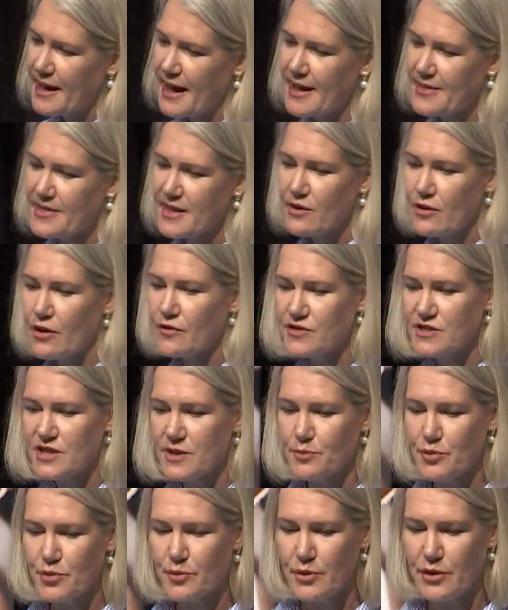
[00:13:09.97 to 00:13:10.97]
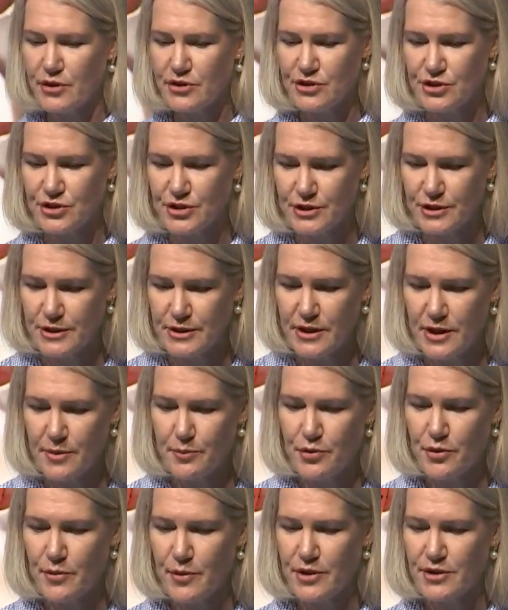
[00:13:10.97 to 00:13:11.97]
and they're obviously
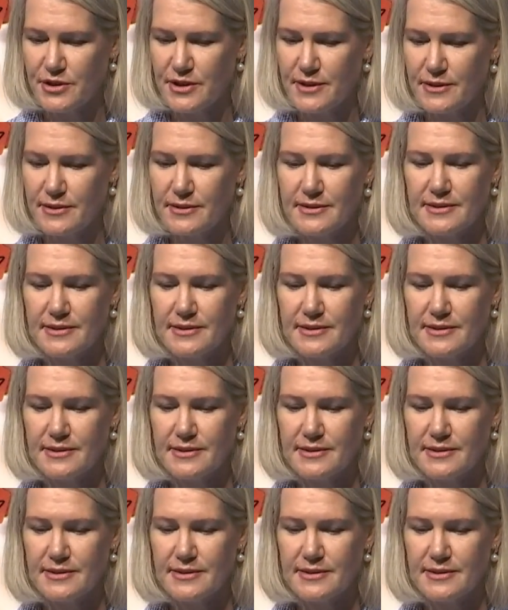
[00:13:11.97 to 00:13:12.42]
promoting.